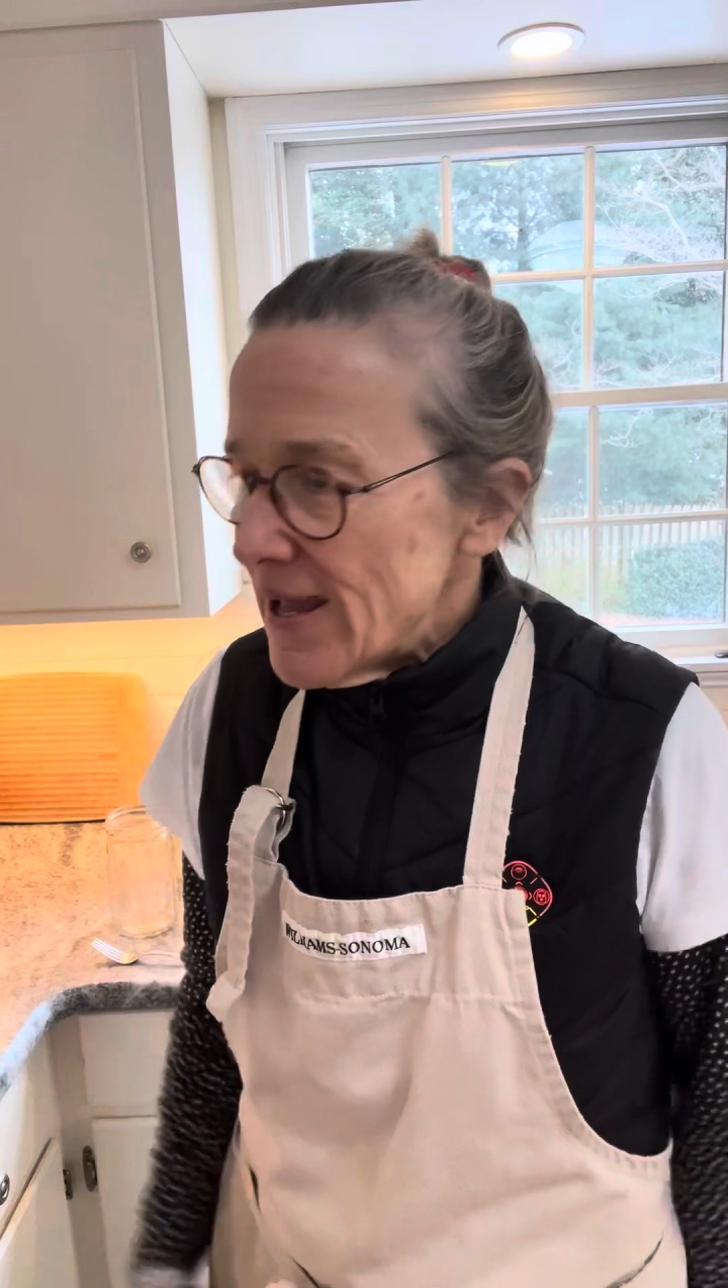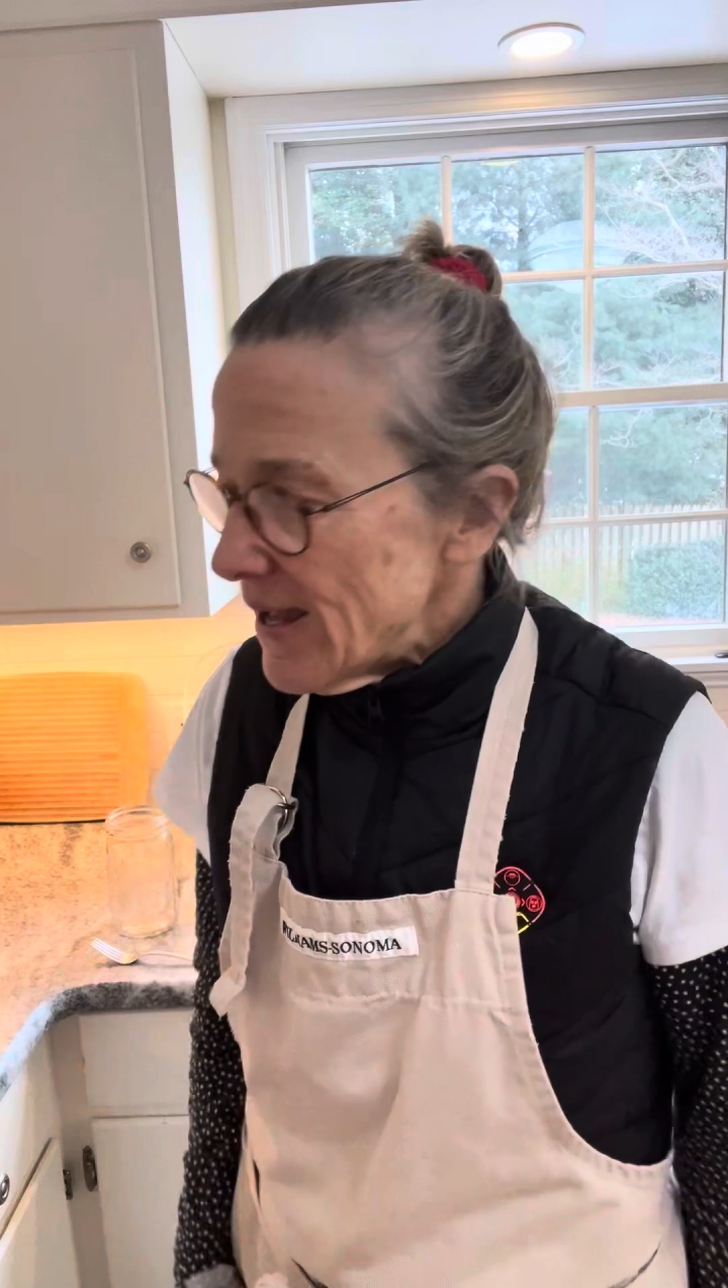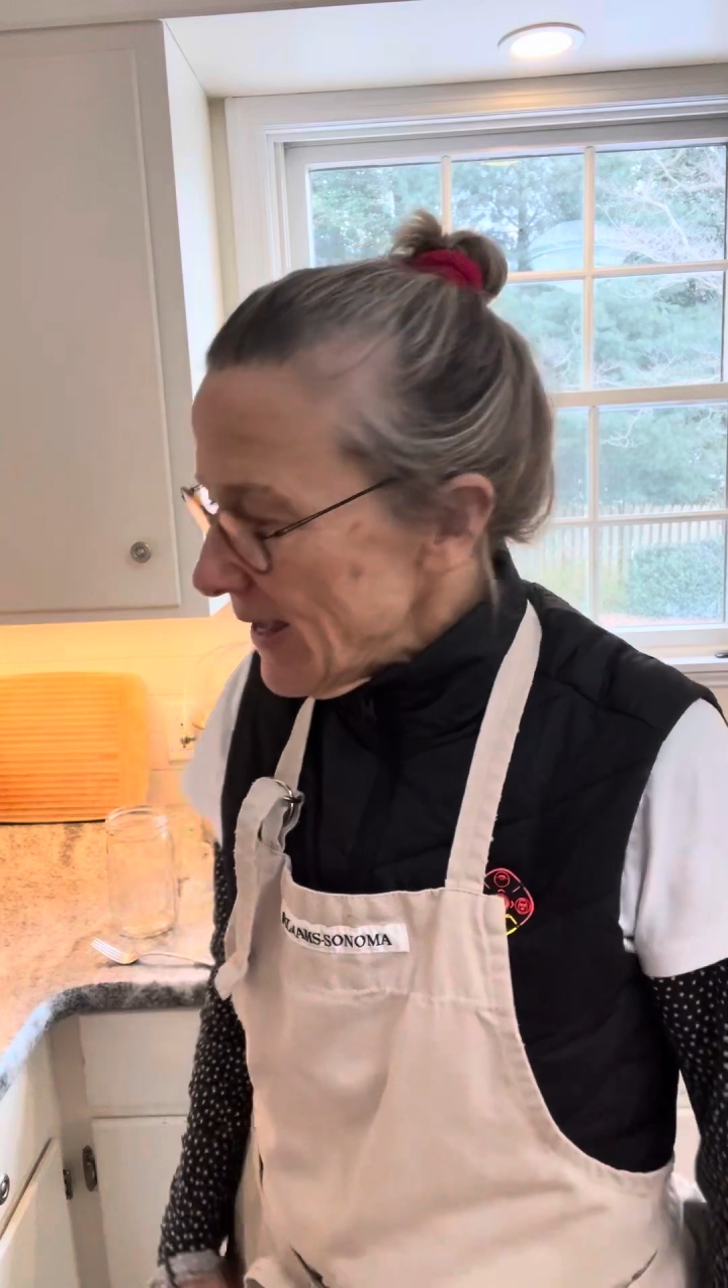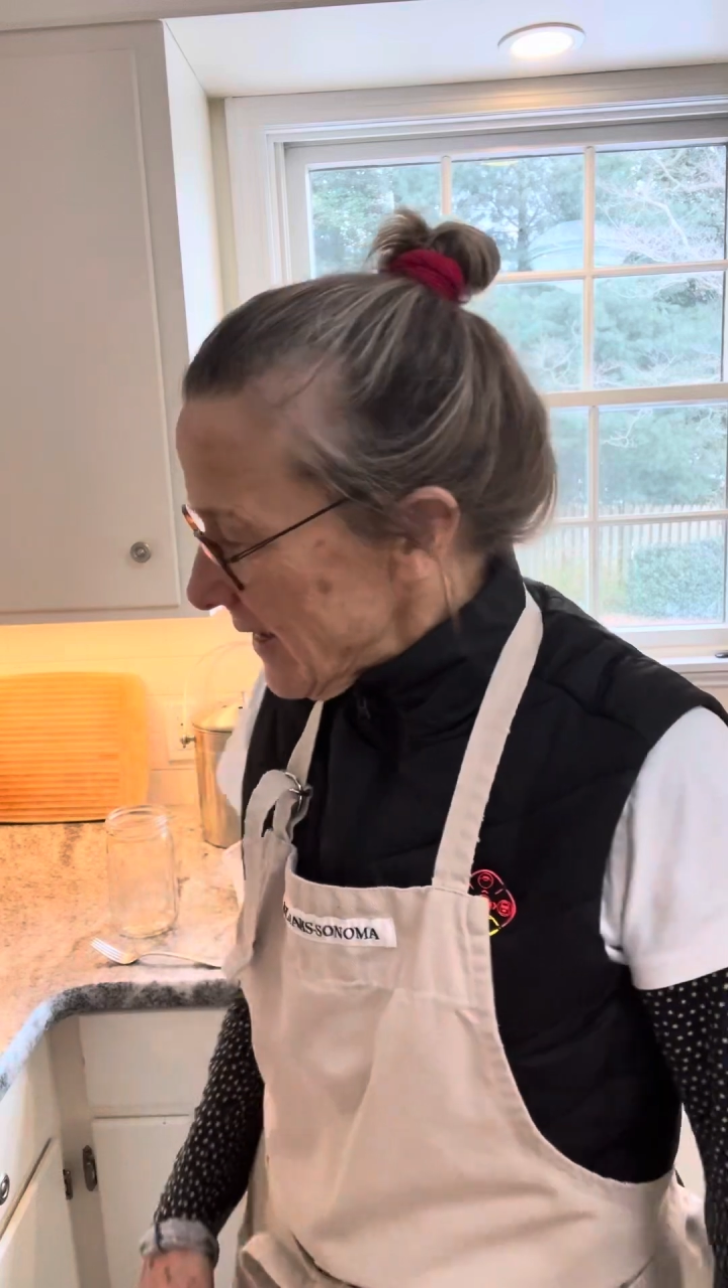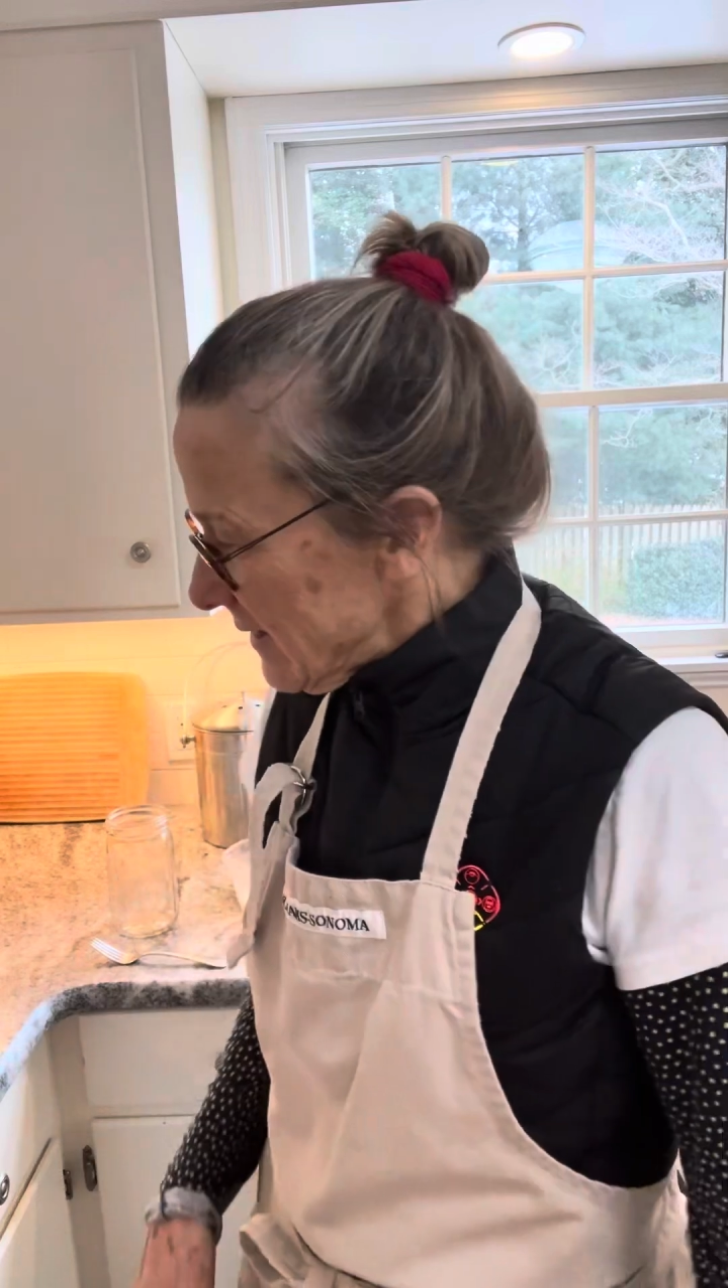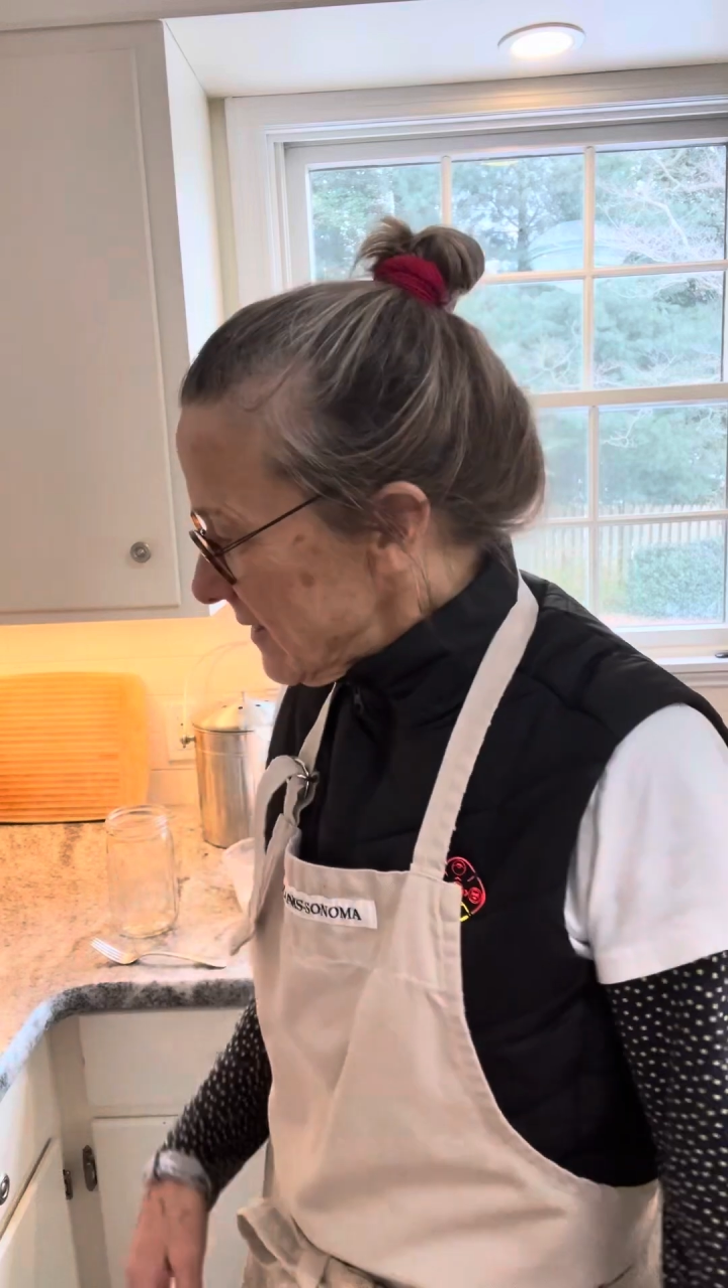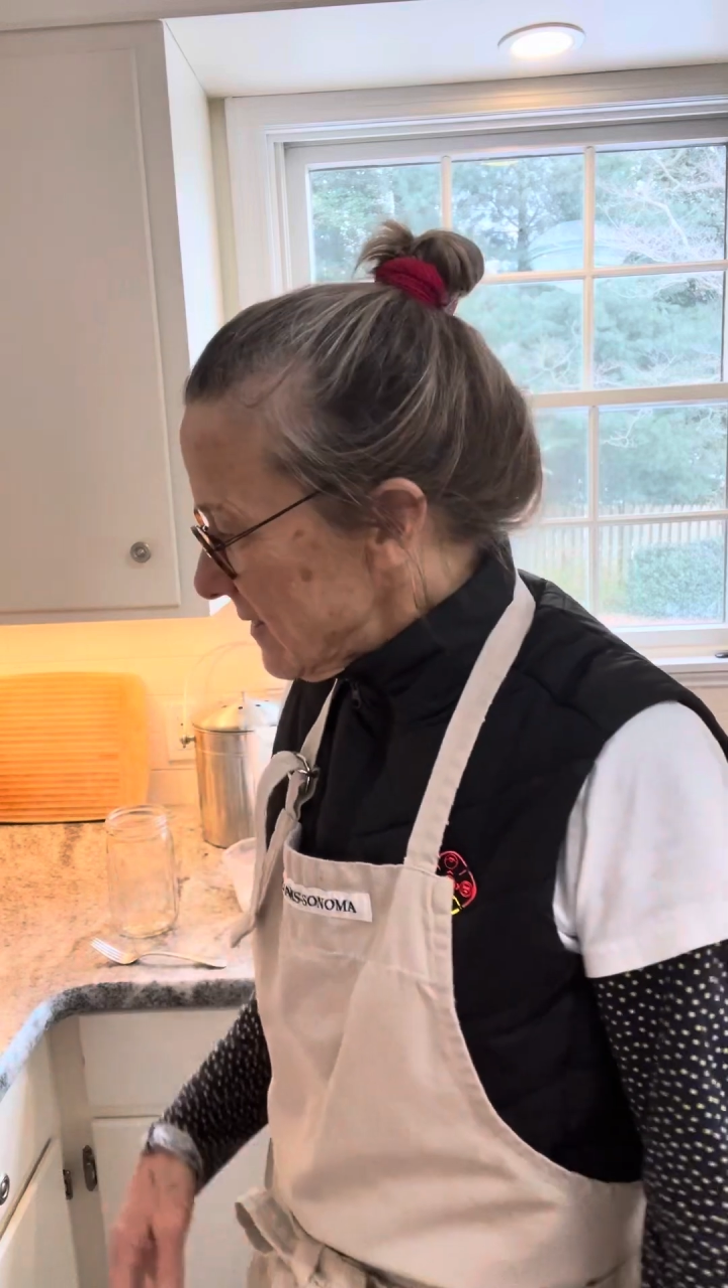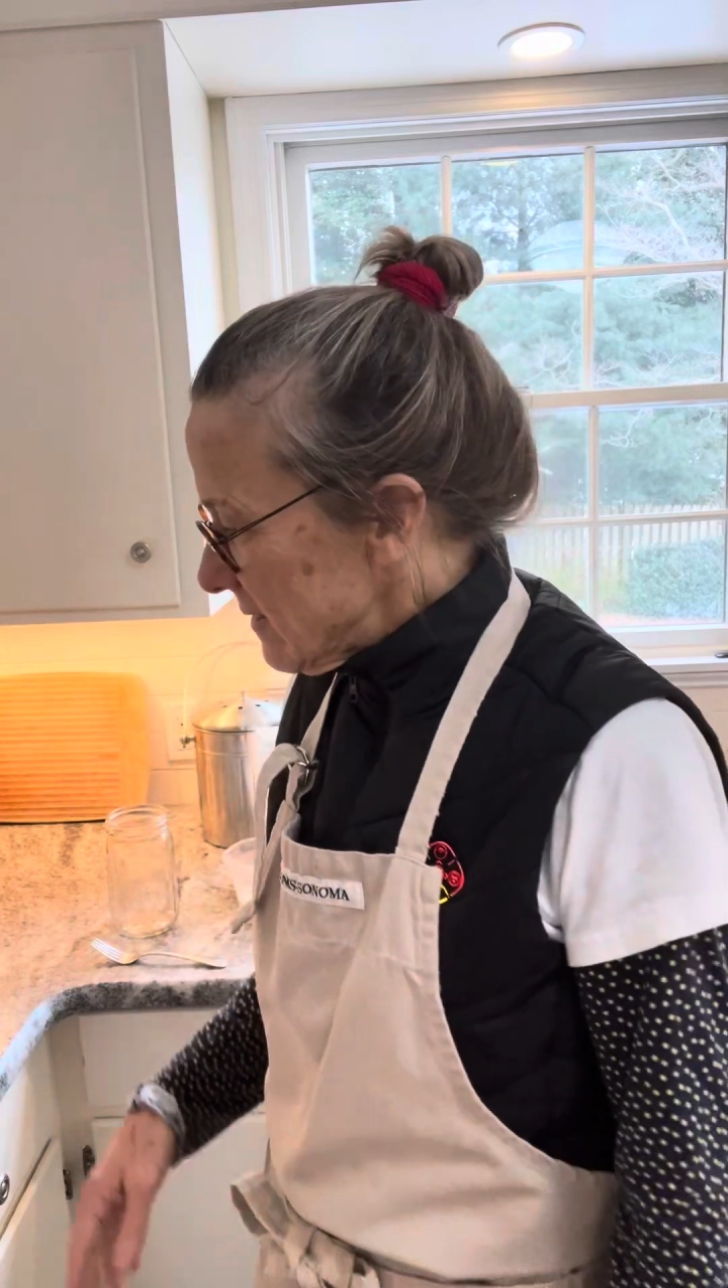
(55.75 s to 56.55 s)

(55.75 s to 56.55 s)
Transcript: And